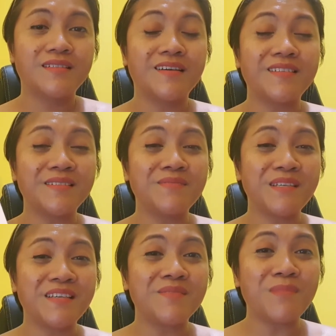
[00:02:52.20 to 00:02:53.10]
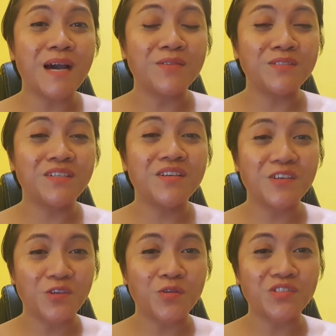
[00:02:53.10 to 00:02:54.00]
Tell me about
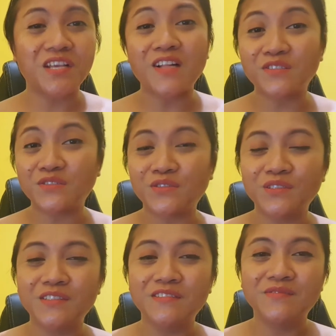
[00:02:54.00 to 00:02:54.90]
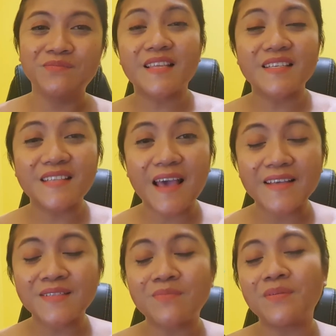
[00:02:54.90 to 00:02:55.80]
yourself. This
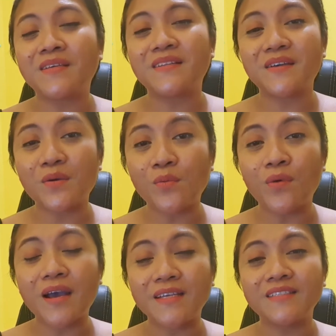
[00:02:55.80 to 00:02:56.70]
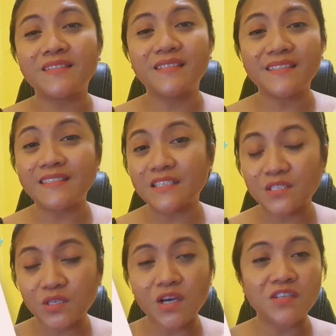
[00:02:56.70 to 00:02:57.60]
has been a widely
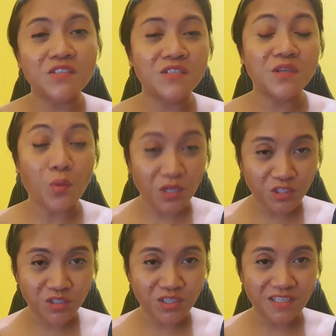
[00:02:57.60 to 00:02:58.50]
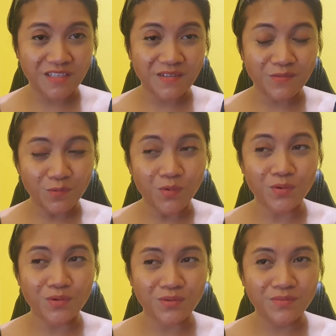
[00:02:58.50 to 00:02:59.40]
discussed question
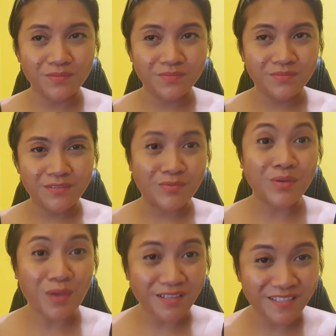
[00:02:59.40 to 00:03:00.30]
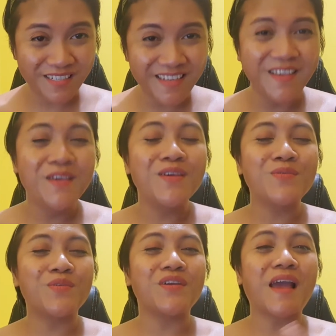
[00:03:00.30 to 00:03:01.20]
or request
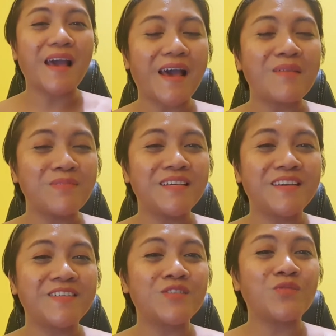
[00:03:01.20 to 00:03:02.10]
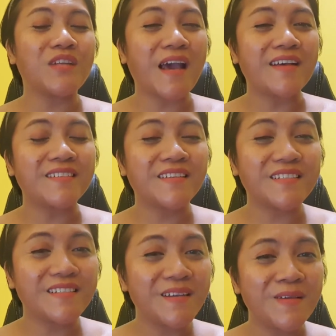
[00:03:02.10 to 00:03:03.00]
where applicants would ask
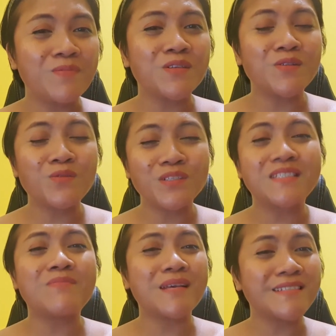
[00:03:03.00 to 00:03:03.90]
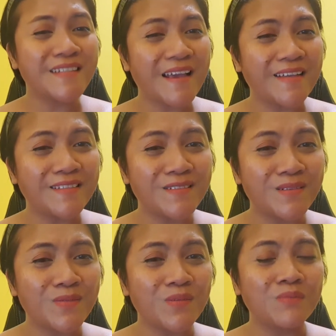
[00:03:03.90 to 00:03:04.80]
tips on what the best
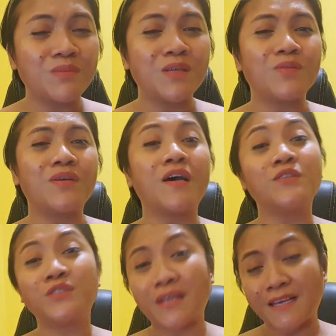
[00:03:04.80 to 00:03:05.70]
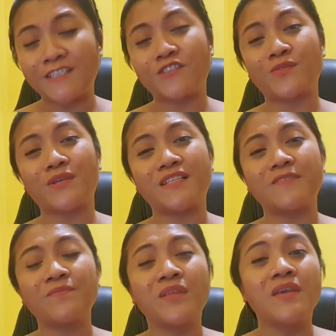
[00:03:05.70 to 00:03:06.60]
answer will be or how to answer it.
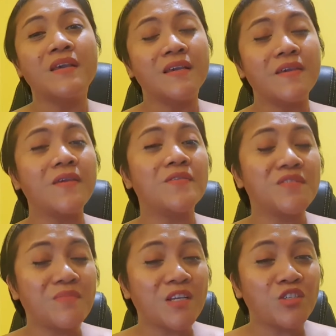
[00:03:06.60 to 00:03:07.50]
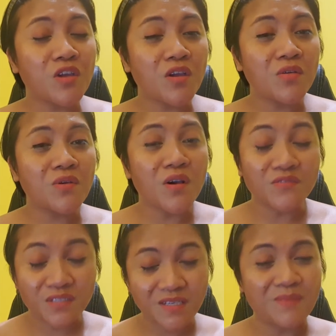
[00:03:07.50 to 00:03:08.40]
Here's my share
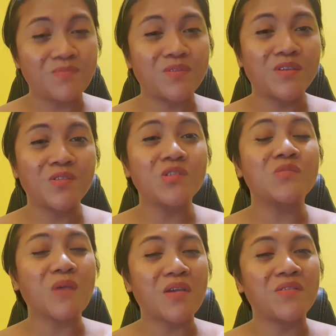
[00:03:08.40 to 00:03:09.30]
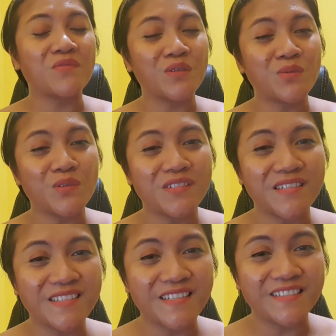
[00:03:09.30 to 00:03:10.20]
of tips to aspiring virtual
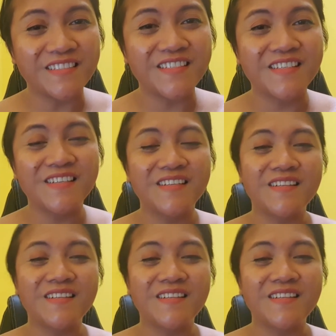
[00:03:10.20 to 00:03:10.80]
assistants.